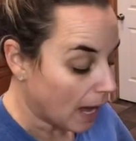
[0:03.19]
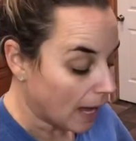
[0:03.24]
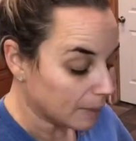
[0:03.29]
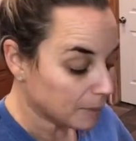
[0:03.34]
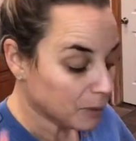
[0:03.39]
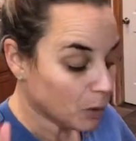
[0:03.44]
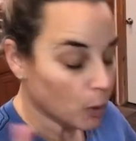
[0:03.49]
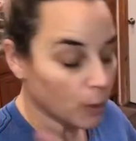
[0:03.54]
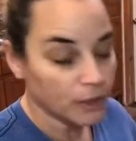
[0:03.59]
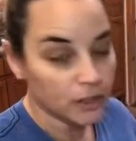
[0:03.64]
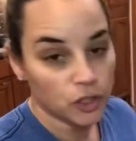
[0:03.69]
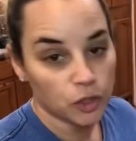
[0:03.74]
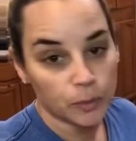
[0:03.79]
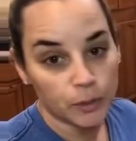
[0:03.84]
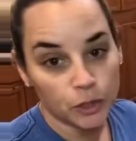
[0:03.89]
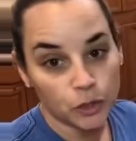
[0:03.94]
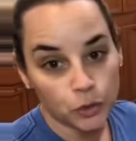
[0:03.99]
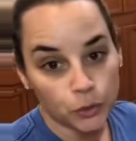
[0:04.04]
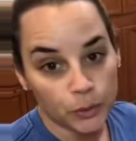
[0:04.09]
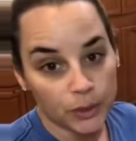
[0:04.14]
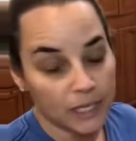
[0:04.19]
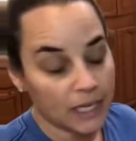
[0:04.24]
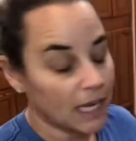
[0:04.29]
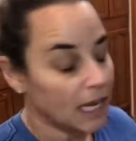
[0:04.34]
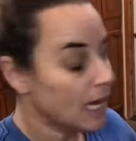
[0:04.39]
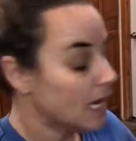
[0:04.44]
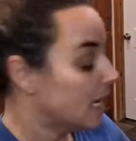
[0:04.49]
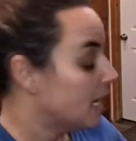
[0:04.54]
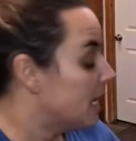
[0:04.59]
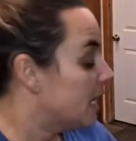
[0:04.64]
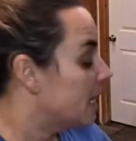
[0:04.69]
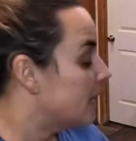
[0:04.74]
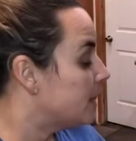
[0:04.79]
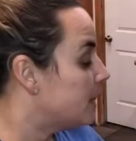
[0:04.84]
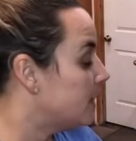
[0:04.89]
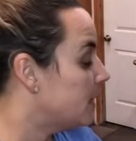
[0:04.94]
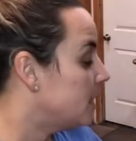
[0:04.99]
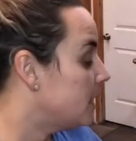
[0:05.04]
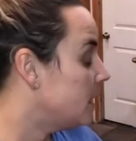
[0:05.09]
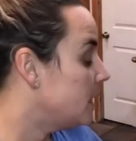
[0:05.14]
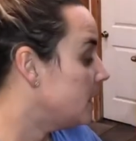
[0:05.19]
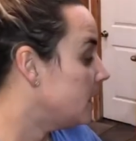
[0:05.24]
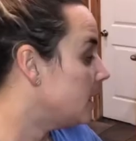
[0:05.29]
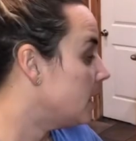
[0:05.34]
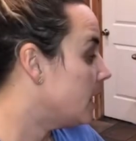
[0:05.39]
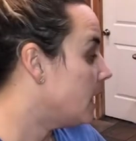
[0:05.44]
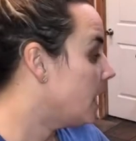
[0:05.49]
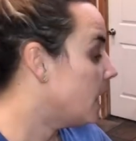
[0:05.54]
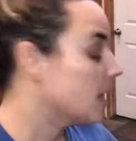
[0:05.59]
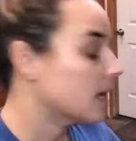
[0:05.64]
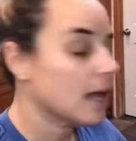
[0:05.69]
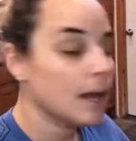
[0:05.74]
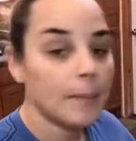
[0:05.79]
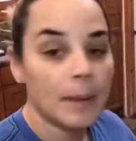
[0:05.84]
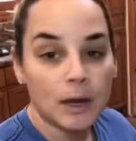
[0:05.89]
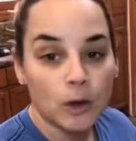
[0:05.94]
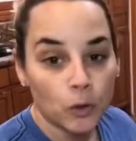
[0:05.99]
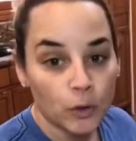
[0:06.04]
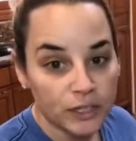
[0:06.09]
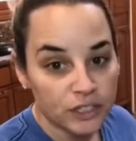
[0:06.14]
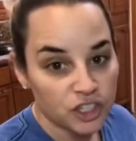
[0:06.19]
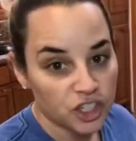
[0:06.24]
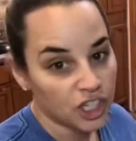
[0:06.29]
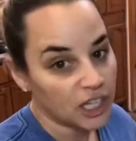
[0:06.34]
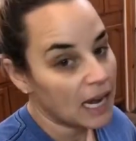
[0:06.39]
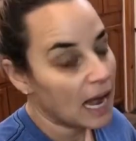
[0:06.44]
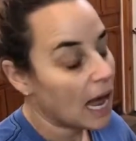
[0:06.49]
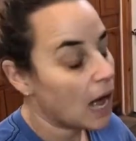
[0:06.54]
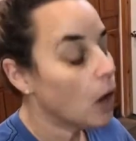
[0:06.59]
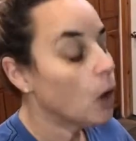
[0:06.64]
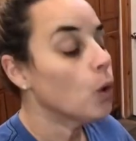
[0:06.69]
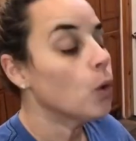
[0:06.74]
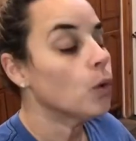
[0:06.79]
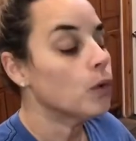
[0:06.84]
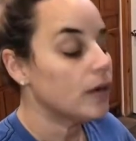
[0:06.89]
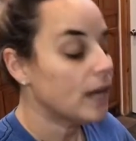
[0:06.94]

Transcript: I'm going to be doing the Camarón Enchilado.